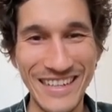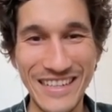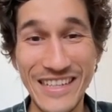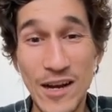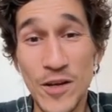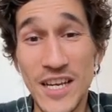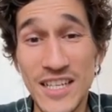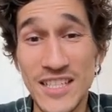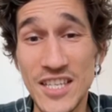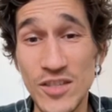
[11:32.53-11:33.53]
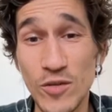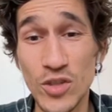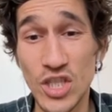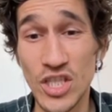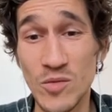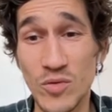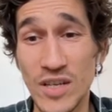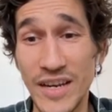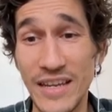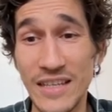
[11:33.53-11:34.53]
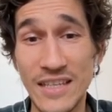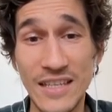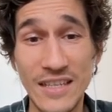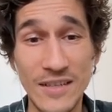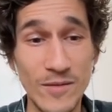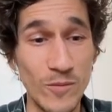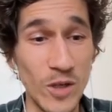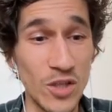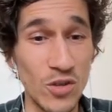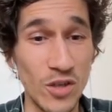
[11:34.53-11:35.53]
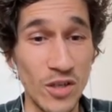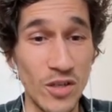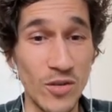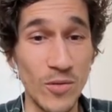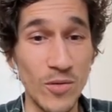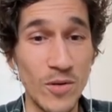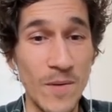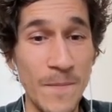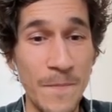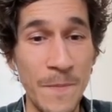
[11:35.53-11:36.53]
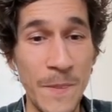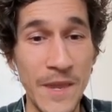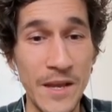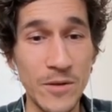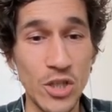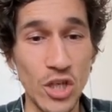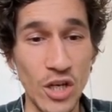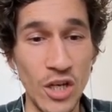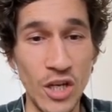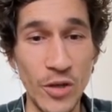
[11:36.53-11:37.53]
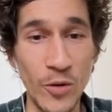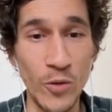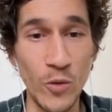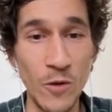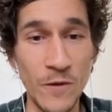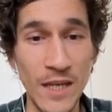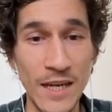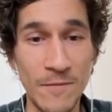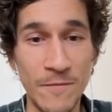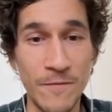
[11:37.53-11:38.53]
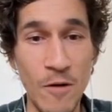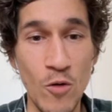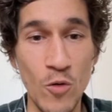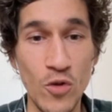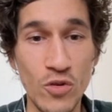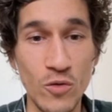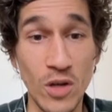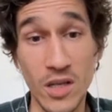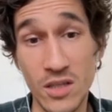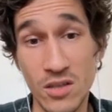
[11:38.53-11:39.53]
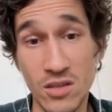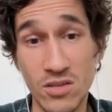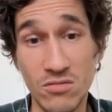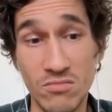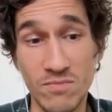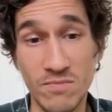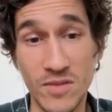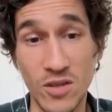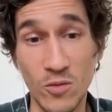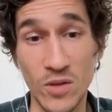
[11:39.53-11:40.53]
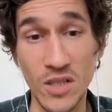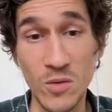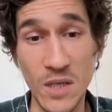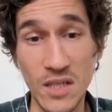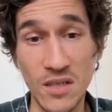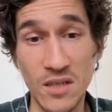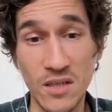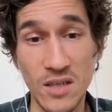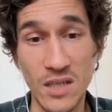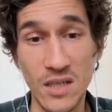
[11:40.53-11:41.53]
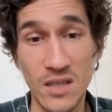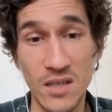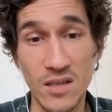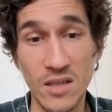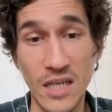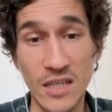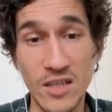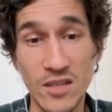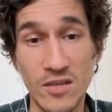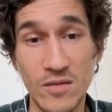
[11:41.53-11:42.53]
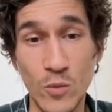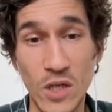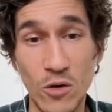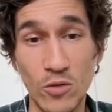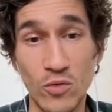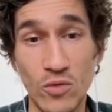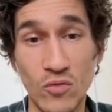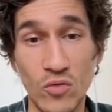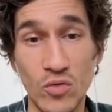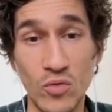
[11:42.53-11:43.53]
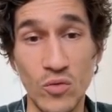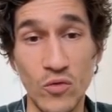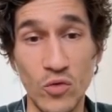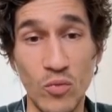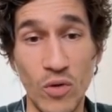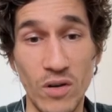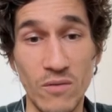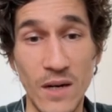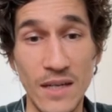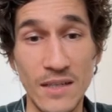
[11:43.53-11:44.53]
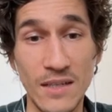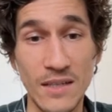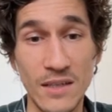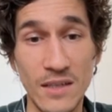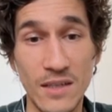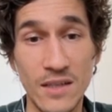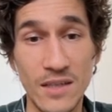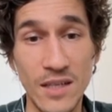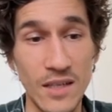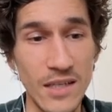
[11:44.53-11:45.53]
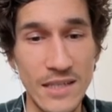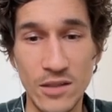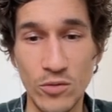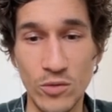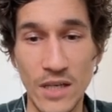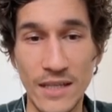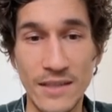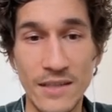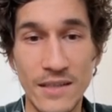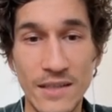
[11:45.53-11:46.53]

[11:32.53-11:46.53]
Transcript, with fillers: Now he has his own sheep, green. What's you gonna do? What you gonna do if they come for you? Let's go this way. Then we go to Woodport, right? Yeah, let's do that.